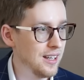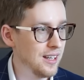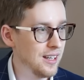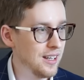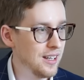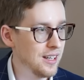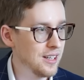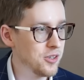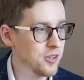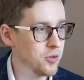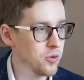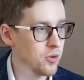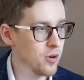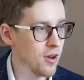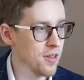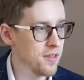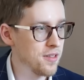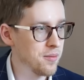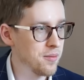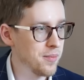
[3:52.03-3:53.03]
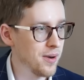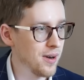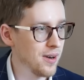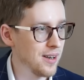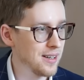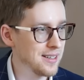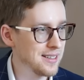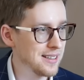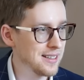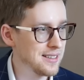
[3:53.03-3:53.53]
In North
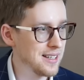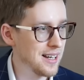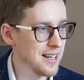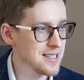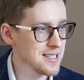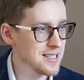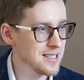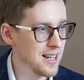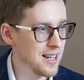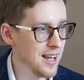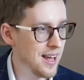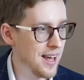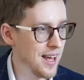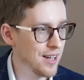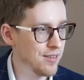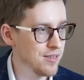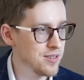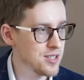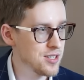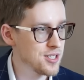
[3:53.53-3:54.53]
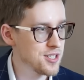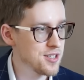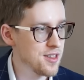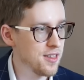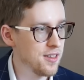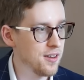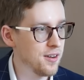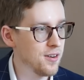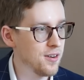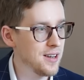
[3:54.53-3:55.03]
America, Tesla averages
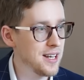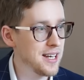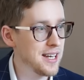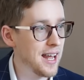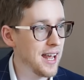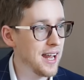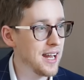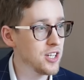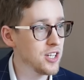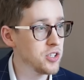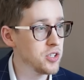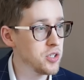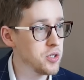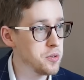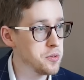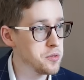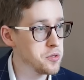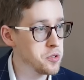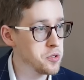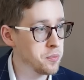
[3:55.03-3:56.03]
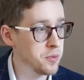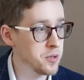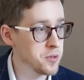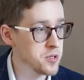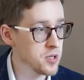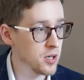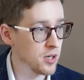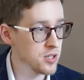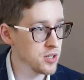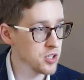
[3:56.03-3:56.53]
38 new
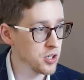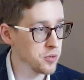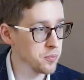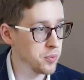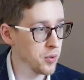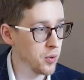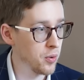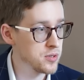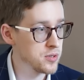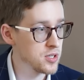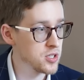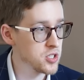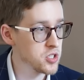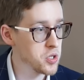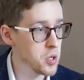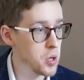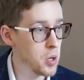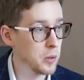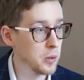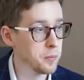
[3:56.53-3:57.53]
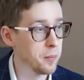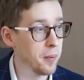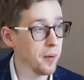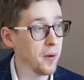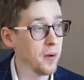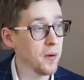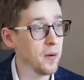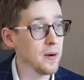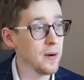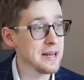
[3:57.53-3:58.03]
supercharger posts installed
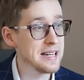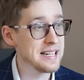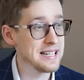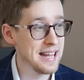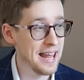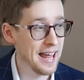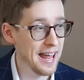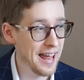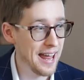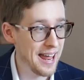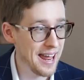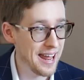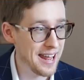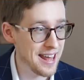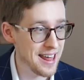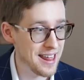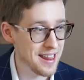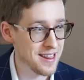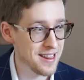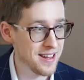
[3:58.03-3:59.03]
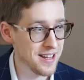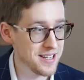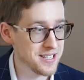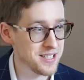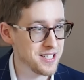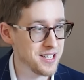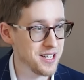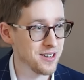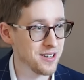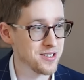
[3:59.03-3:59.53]
per day
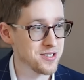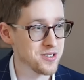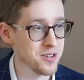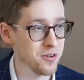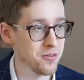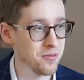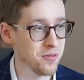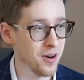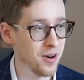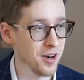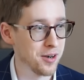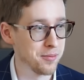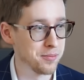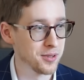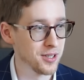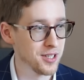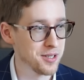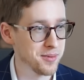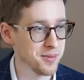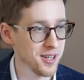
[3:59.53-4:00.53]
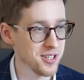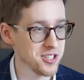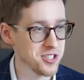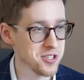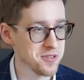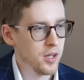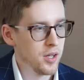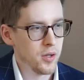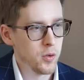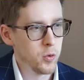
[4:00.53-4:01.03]
this year so far, pretty
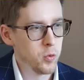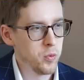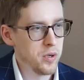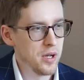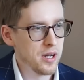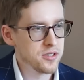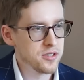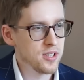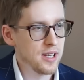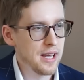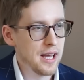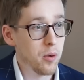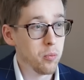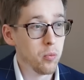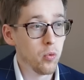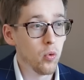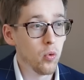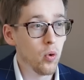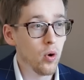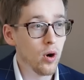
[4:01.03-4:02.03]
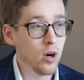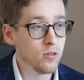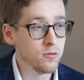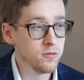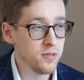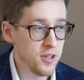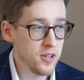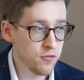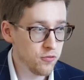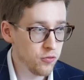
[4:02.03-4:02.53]
much. We also have more
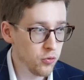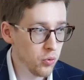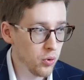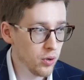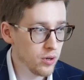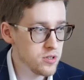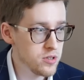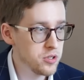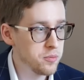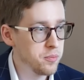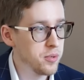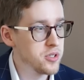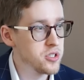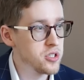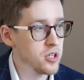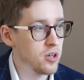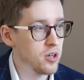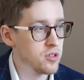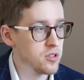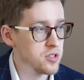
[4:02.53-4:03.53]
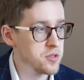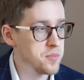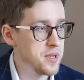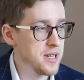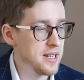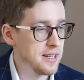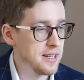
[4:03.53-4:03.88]
V4 superchargers being